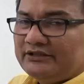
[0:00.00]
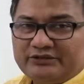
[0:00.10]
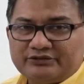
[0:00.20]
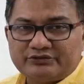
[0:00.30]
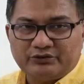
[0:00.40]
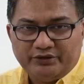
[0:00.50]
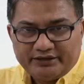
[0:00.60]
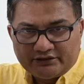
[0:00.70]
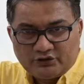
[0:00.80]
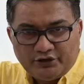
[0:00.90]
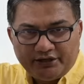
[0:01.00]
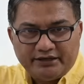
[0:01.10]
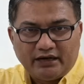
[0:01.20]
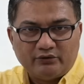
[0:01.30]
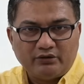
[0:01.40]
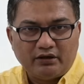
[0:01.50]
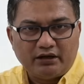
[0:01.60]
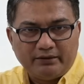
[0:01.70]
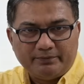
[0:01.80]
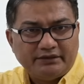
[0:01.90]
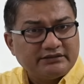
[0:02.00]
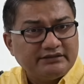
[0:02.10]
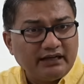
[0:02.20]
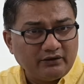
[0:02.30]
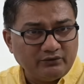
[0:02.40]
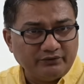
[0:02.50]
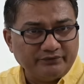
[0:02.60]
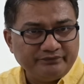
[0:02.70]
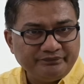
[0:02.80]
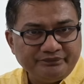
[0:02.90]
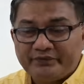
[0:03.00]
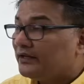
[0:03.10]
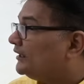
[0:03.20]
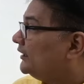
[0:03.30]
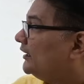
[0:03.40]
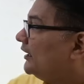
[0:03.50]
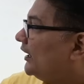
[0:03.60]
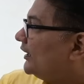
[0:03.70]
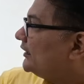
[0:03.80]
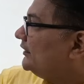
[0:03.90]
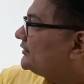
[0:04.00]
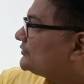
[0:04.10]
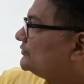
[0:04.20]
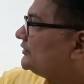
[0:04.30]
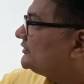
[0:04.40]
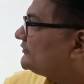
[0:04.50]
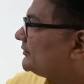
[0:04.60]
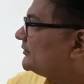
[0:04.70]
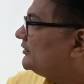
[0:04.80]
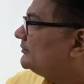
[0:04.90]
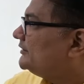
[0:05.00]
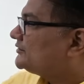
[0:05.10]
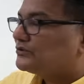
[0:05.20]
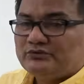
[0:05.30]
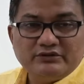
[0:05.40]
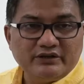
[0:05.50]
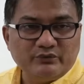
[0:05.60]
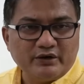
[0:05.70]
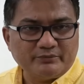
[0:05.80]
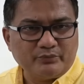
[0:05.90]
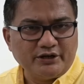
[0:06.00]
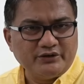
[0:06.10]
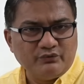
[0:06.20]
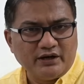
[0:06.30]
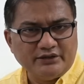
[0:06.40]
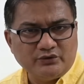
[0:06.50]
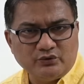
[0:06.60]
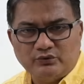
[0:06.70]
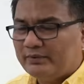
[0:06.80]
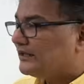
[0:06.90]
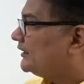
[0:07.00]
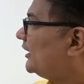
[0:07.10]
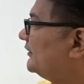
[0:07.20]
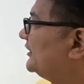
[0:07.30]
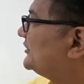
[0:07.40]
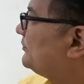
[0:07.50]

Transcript: So it is going down or up? It's down. Earlier students from government school were 1.12, but now it is